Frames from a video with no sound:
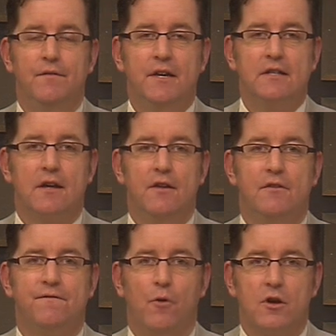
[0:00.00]
of these
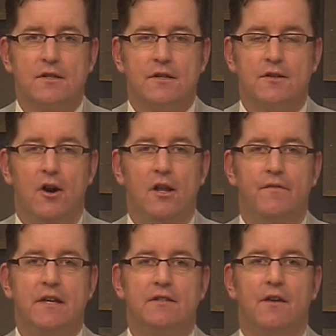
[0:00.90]
other forces, all of
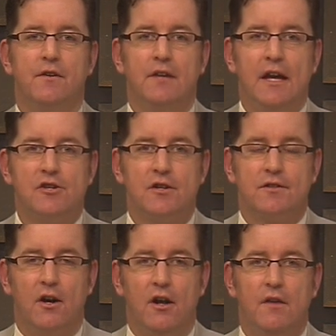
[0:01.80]
these other
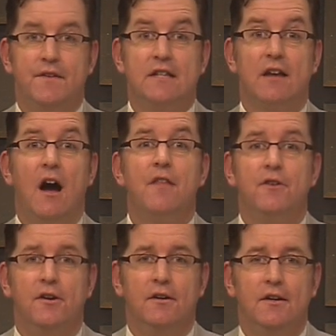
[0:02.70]
nations, all of these
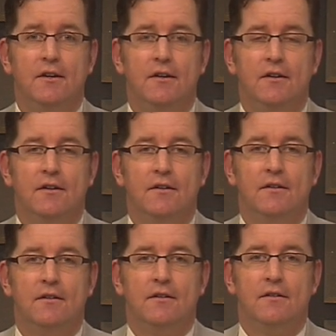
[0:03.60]
other
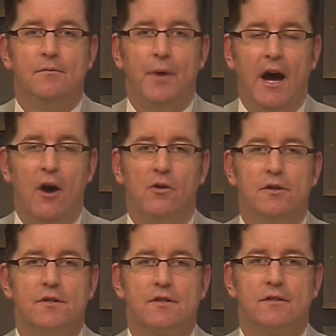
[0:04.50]

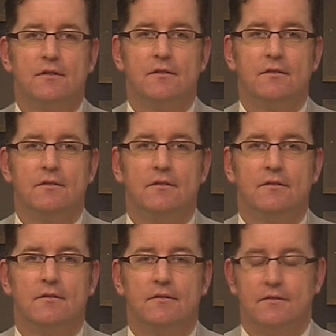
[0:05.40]
powers
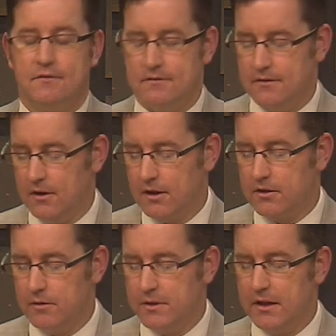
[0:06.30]
are
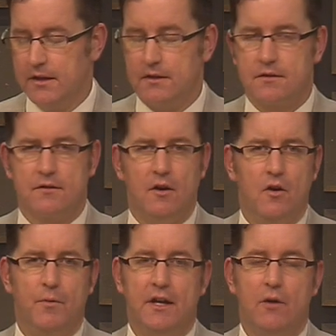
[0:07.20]
accumulating
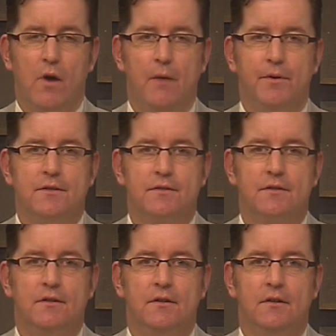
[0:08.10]
so many
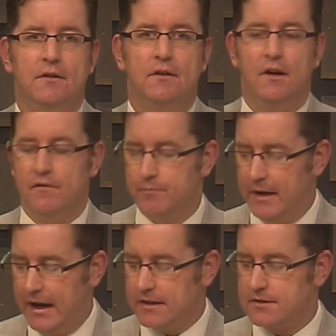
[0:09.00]
weapons of
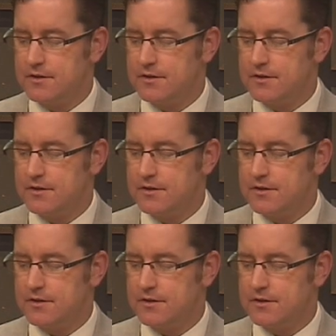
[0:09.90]
mass